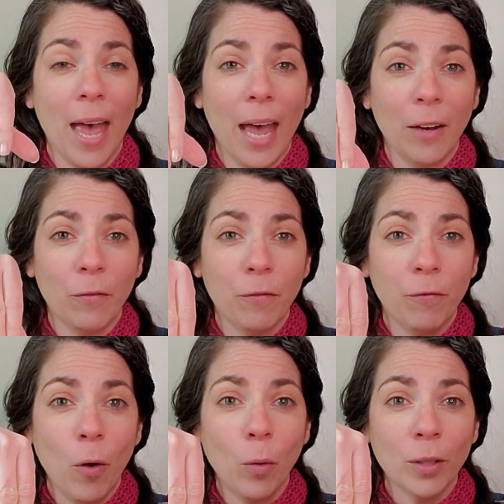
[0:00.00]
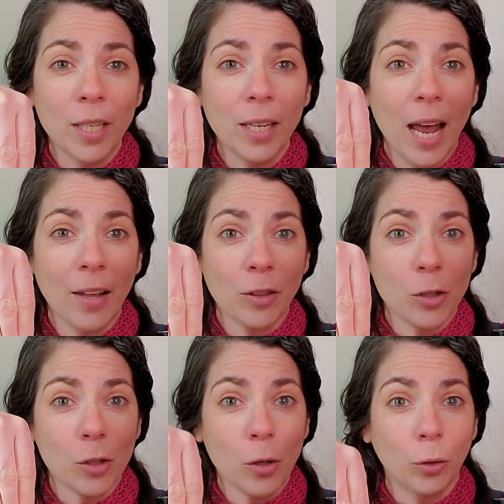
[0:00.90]
and fold it at the
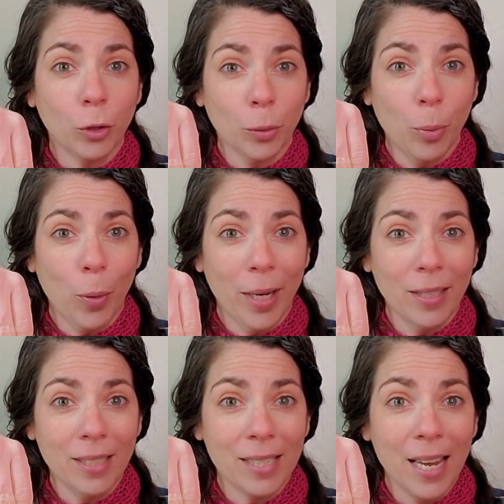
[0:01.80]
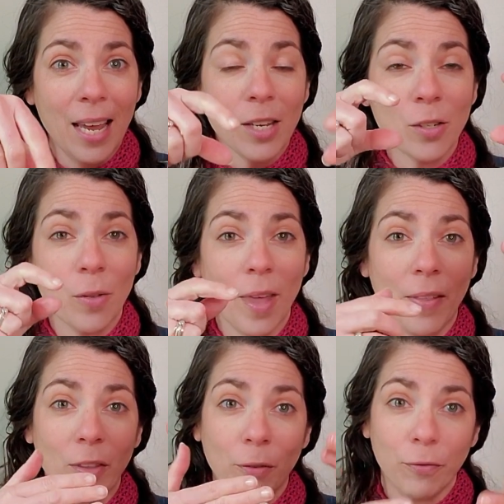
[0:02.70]
shoulder points so
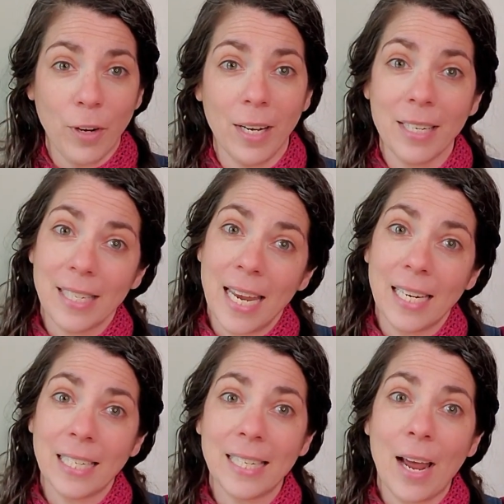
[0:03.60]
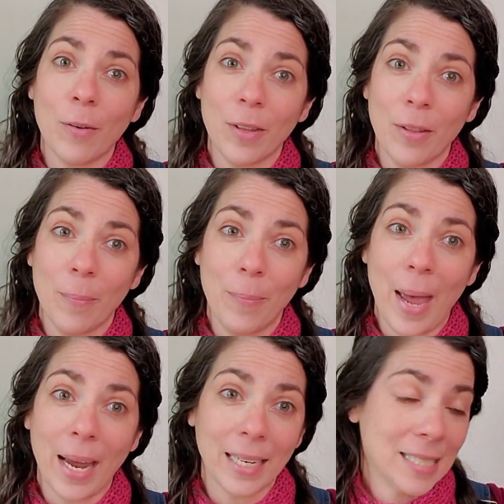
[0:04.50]
that the front is hanging down and the
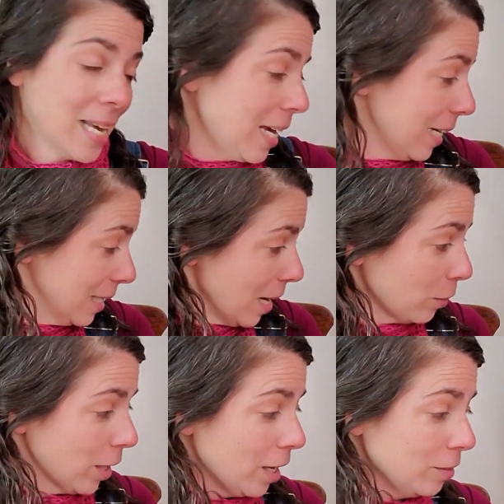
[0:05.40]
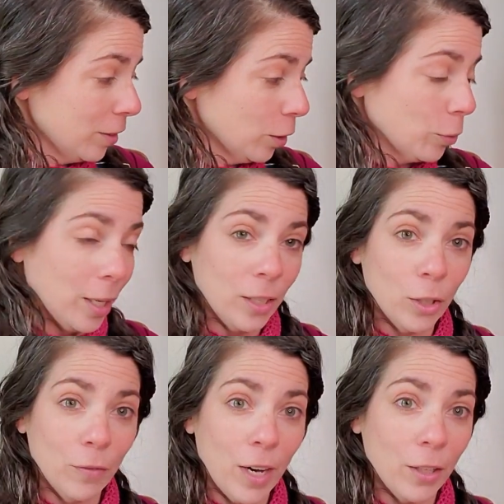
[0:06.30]
back is hanging down, kind of like right here.
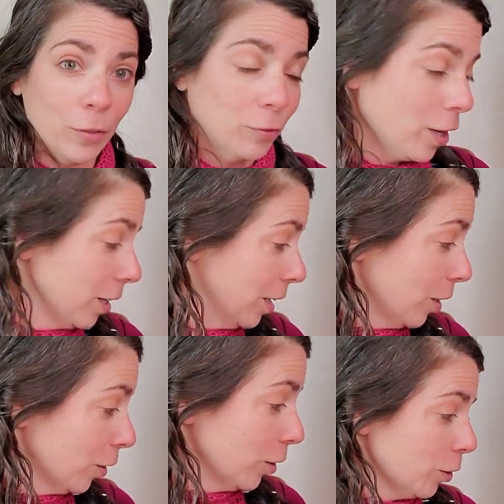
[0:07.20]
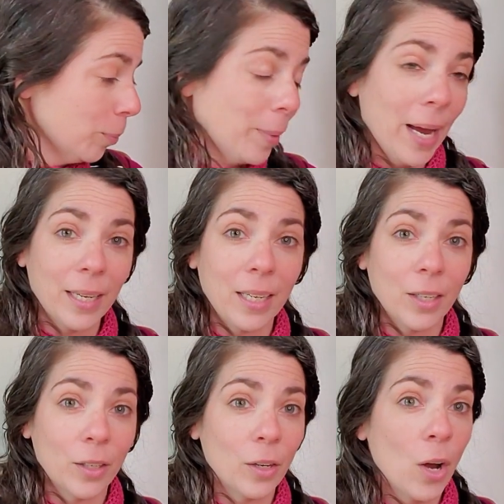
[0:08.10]
You've got your front here and back
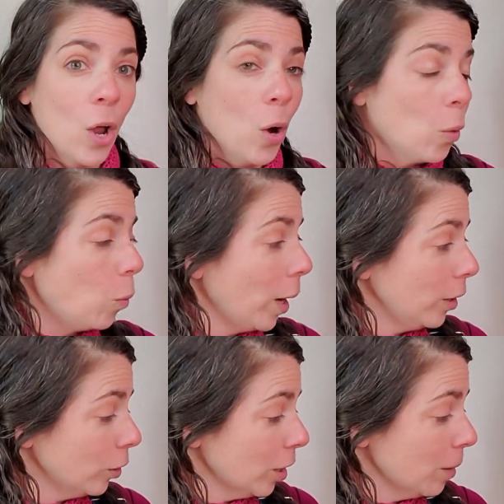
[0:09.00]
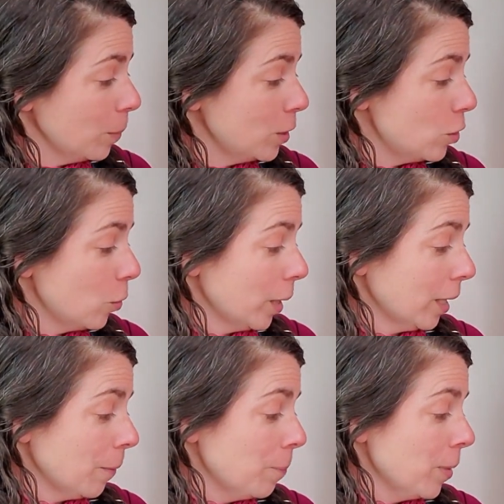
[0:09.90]
here. What you're going to be
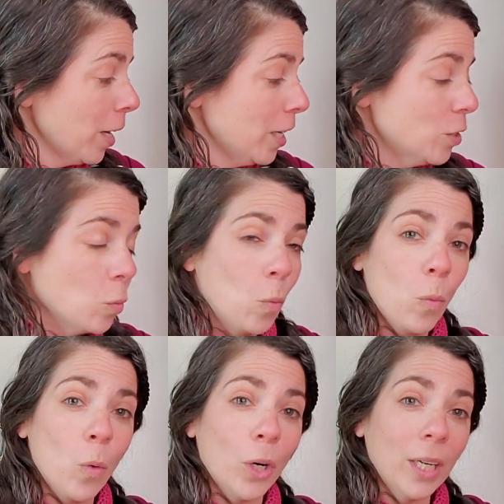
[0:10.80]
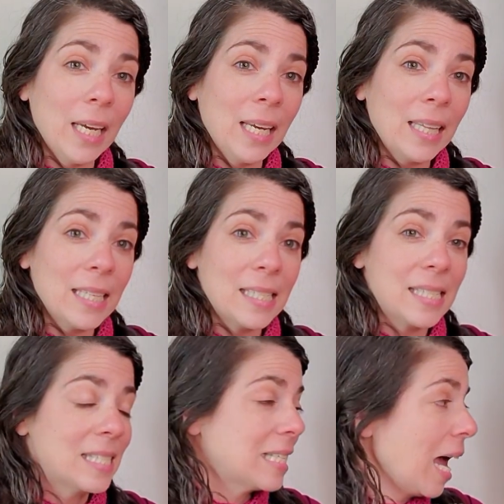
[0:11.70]
doing is working this
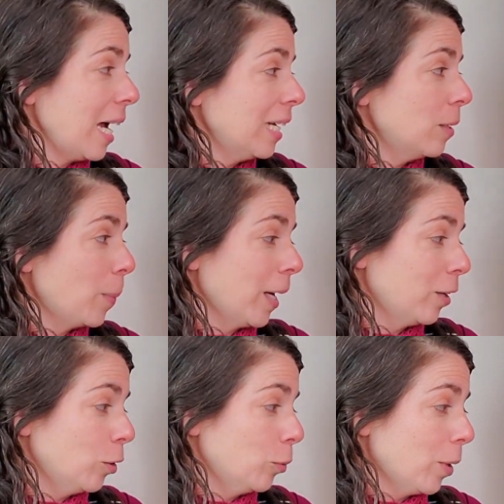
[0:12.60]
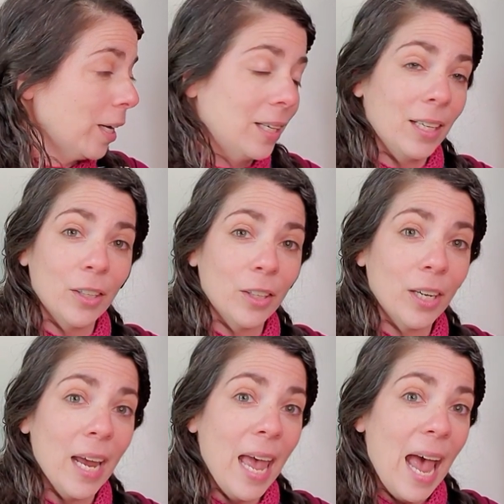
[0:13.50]
side panel right
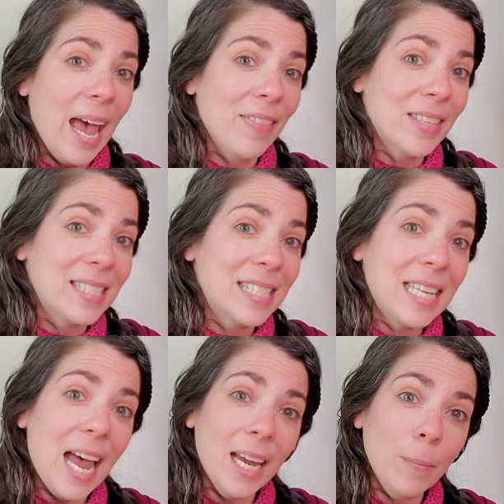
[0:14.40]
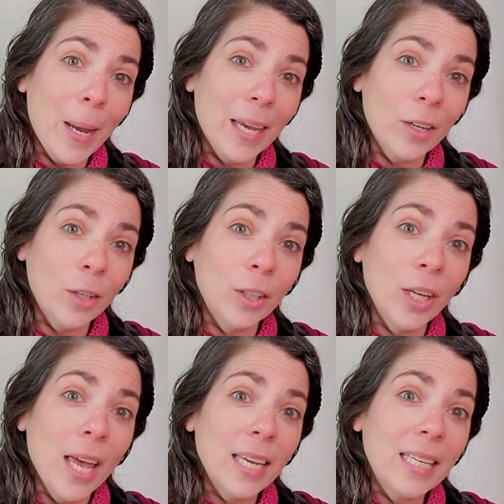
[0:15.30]
here. And the side panel
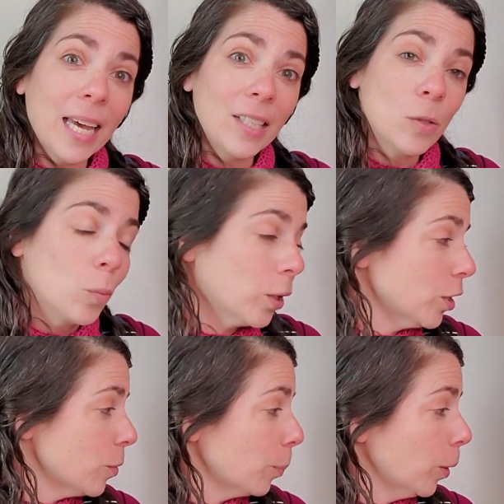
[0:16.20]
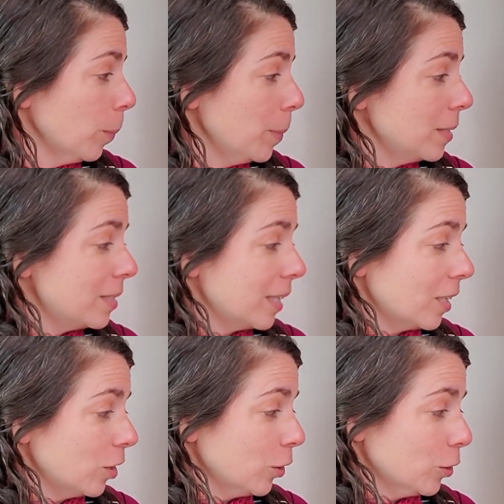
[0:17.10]
gets worked
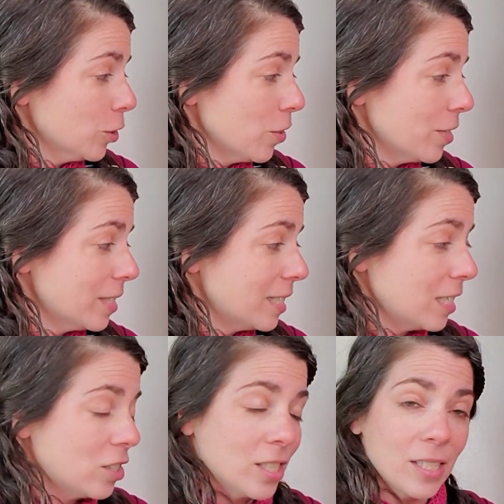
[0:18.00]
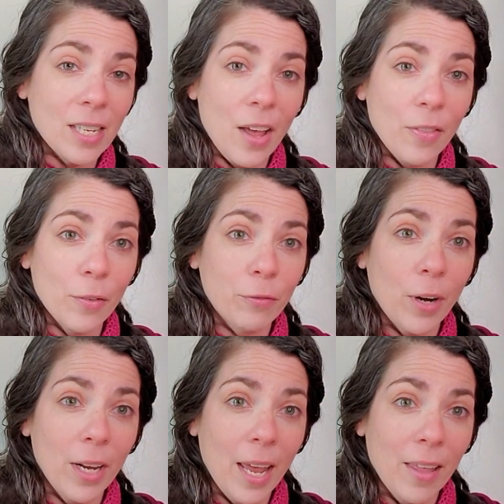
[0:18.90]
perpendicular to the stitches on the
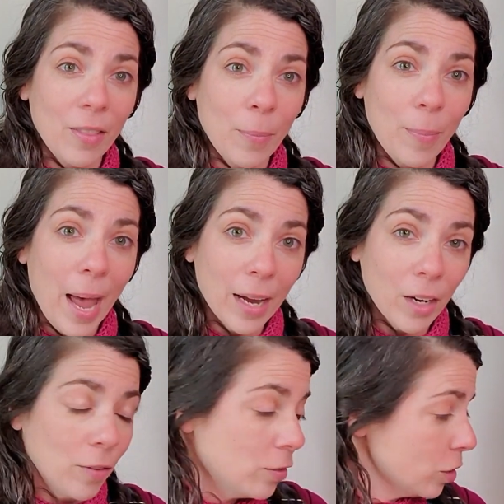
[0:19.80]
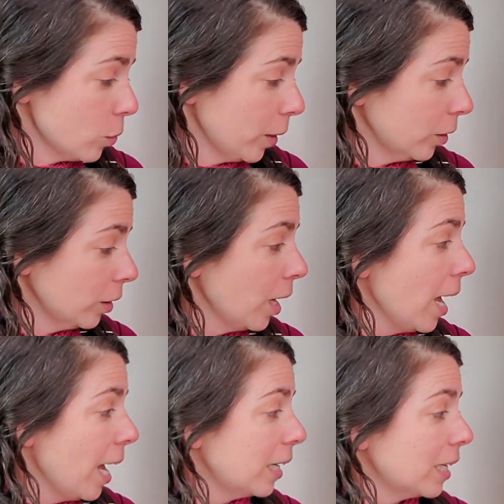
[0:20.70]
front and the back of the sweater.
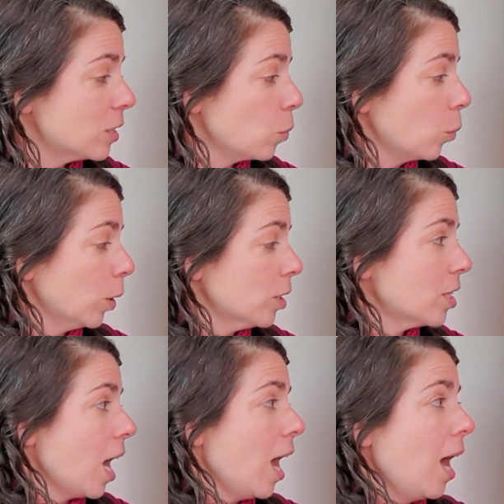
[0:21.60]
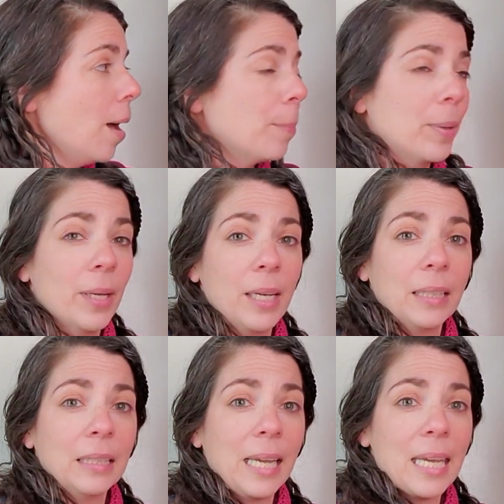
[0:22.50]
It gets worked up
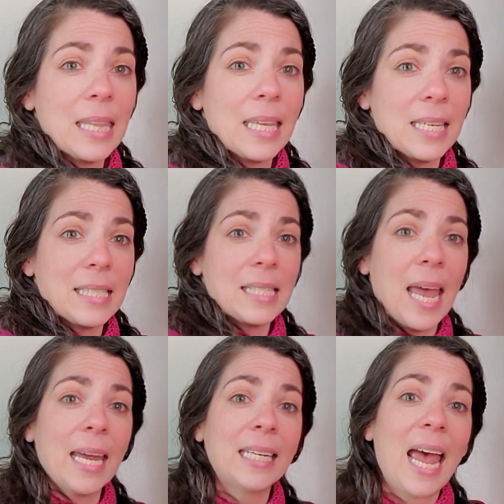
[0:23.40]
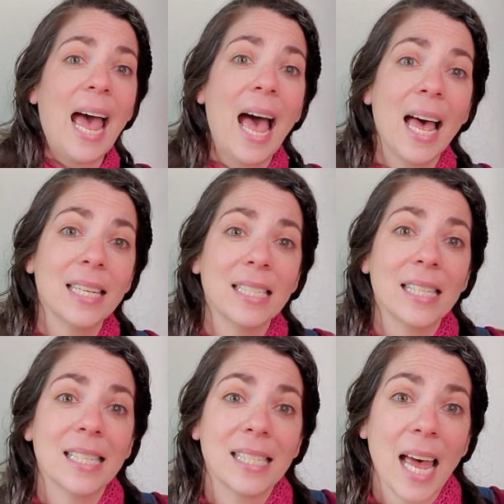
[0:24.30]
like this. And as
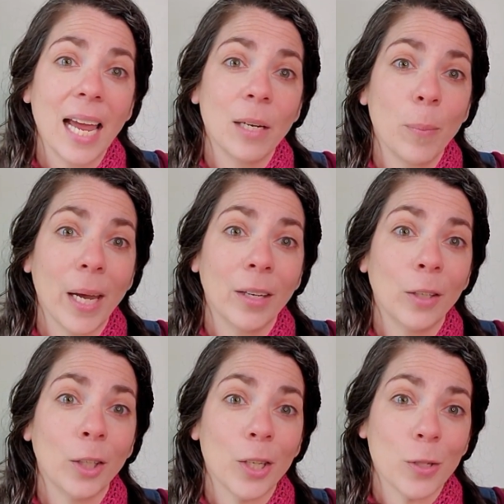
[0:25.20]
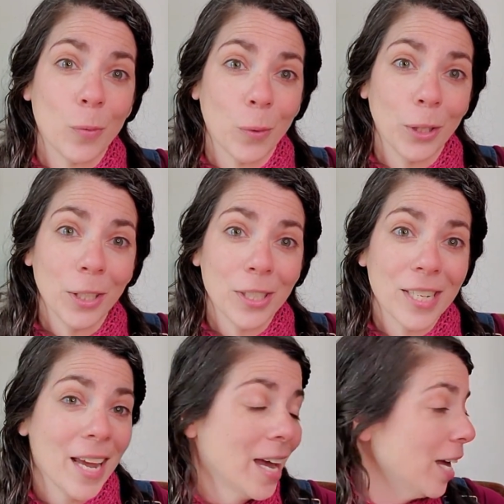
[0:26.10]
the side panel is
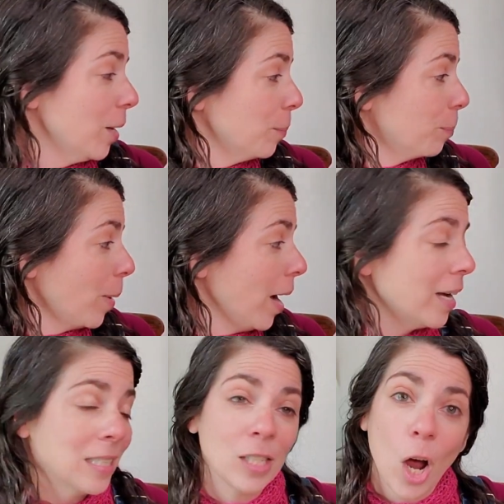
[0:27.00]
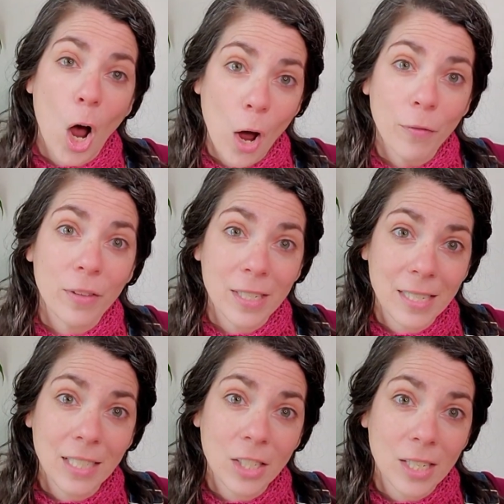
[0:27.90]
worked, it binds off the
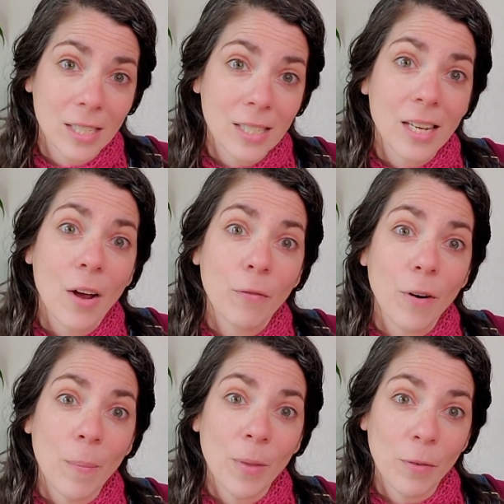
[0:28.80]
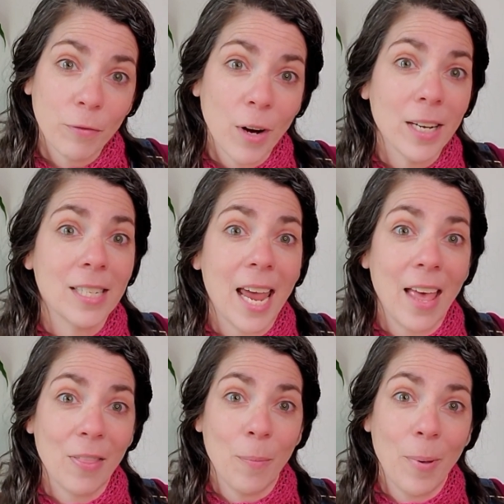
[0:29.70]
stitches from the front
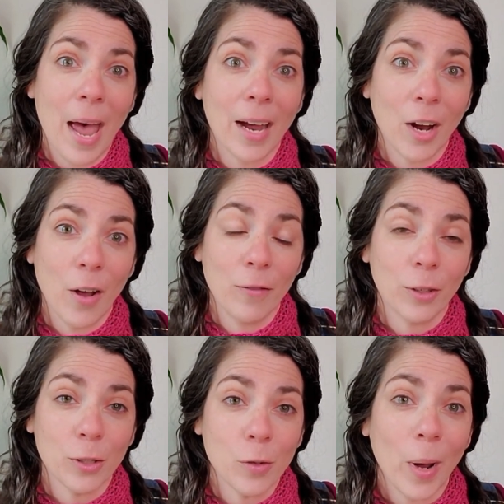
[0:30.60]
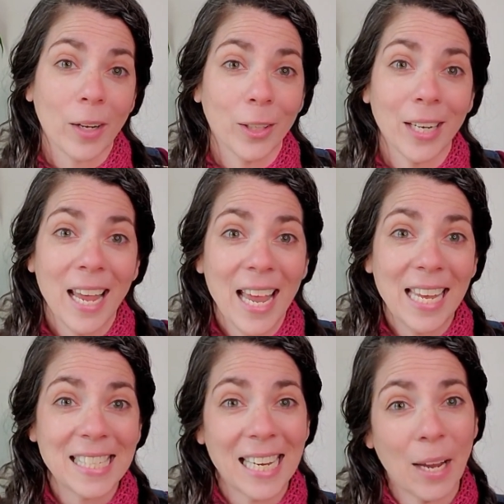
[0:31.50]
and the back of your sweater.
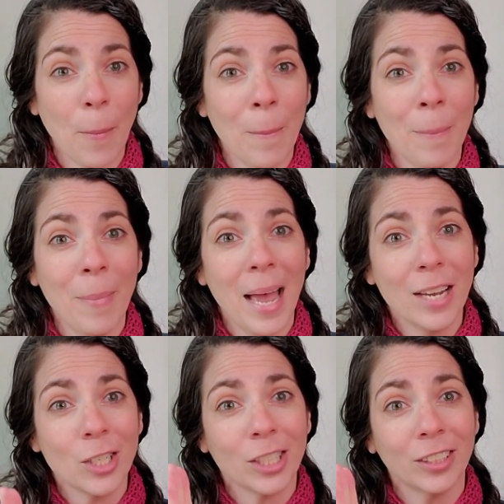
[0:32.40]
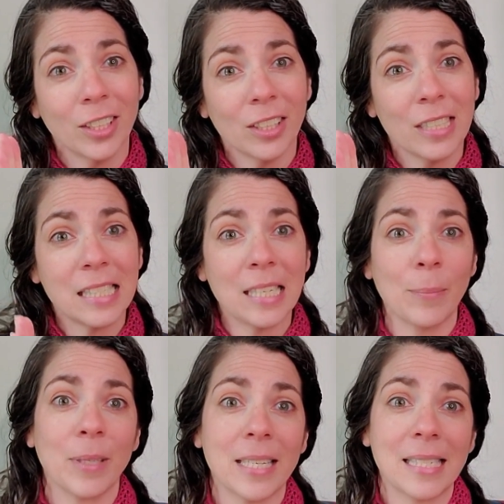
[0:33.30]
It's like a magic little
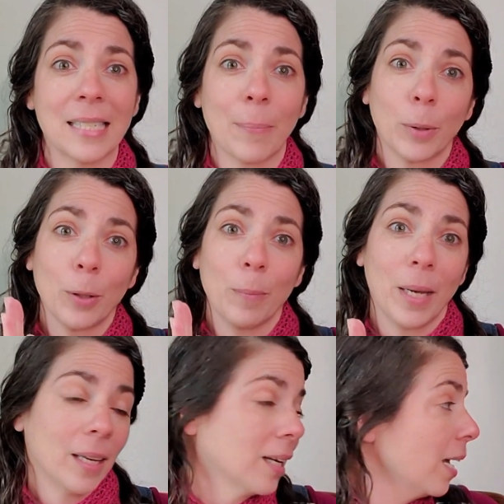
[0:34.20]
seamless zippered bit.